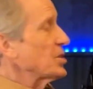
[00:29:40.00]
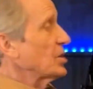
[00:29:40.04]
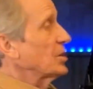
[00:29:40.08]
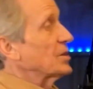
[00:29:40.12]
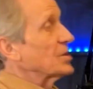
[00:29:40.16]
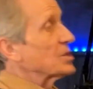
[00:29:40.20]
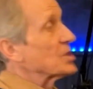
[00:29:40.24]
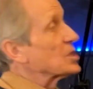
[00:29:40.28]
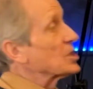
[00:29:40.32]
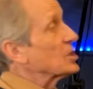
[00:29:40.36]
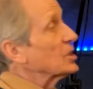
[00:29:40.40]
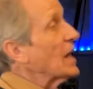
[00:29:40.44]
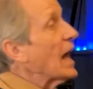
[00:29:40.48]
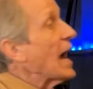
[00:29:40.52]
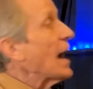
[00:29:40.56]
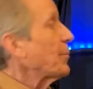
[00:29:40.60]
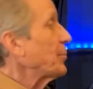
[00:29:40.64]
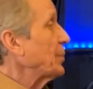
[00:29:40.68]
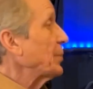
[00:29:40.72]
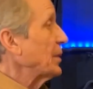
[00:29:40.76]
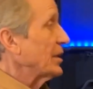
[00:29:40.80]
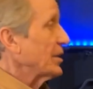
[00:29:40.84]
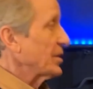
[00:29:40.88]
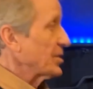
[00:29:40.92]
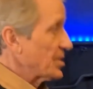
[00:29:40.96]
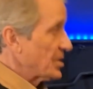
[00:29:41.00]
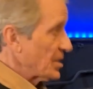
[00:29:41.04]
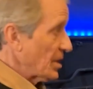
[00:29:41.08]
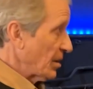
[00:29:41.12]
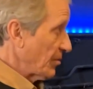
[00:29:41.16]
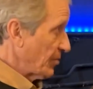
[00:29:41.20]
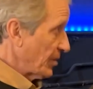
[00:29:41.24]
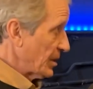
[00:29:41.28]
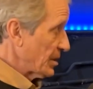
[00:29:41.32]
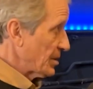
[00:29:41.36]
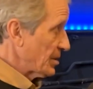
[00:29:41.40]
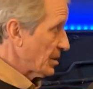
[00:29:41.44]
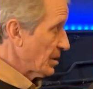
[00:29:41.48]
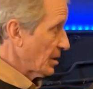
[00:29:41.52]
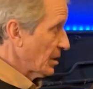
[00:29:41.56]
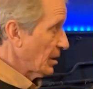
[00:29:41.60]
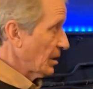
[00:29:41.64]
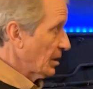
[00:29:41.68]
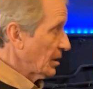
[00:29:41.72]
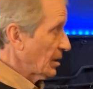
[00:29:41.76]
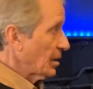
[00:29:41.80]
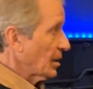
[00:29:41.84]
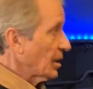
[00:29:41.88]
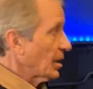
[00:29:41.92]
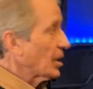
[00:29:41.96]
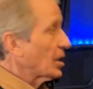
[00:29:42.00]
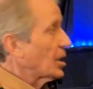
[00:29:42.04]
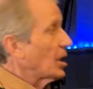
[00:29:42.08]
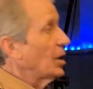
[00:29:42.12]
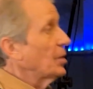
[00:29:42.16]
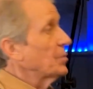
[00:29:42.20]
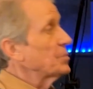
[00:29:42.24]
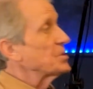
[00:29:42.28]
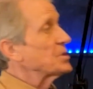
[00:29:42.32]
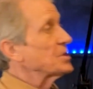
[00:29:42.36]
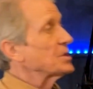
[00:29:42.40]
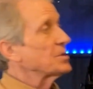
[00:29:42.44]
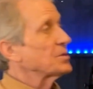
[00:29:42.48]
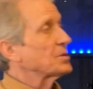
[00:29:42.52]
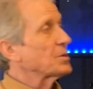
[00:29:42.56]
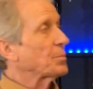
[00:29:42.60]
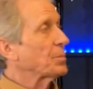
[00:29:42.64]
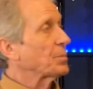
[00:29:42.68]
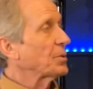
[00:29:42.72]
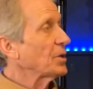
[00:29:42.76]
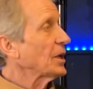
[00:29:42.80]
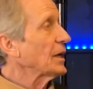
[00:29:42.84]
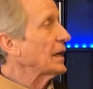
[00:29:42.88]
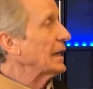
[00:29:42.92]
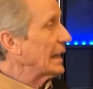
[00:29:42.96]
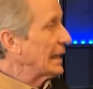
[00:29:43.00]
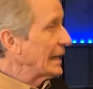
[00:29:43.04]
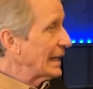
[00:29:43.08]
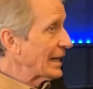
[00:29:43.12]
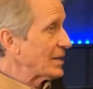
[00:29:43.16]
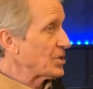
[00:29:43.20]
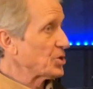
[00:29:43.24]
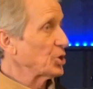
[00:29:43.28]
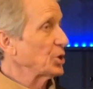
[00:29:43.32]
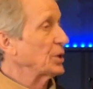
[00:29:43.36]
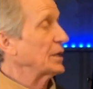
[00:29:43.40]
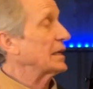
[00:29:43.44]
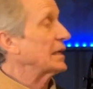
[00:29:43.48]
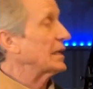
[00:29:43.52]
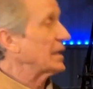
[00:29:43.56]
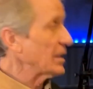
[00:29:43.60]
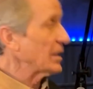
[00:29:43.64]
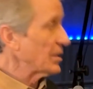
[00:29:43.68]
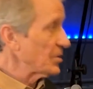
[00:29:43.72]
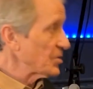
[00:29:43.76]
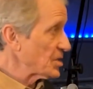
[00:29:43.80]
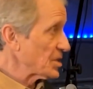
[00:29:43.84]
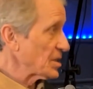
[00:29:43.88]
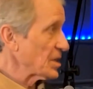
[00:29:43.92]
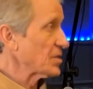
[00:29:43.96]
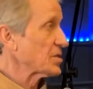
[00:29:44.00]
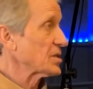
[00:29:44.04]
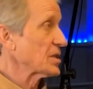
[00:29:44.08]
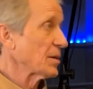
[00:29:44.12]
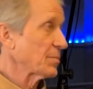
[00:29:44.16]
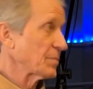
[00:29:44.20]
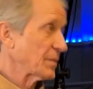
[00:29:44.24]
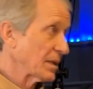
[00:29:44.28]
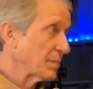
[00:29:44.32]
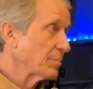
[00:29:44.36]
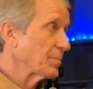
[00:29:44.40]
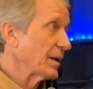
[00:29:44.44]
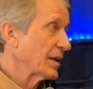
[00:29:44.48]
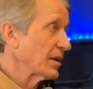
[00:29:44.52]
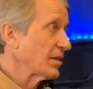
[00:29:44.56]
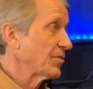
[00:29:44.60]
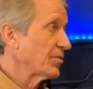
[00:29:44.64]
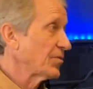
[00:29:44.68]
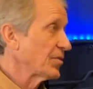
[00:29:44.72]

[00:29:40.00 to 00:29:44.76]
basically the sloppiness of it comes into play and actually gives us something